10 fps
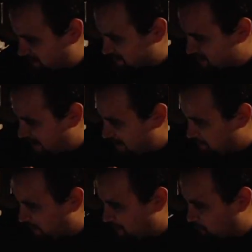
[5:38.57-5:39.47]

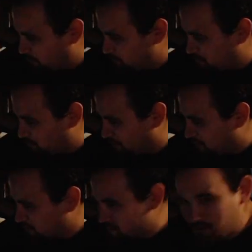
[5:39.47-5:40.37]
tape at one point
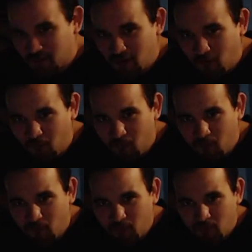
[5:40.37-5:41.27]
was going
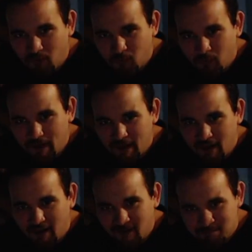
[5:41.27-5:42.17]
all the way
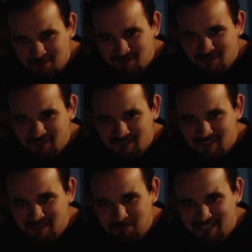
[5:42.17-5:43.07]
up
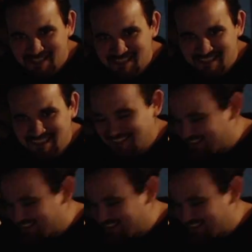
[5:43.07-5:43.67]
to the PC.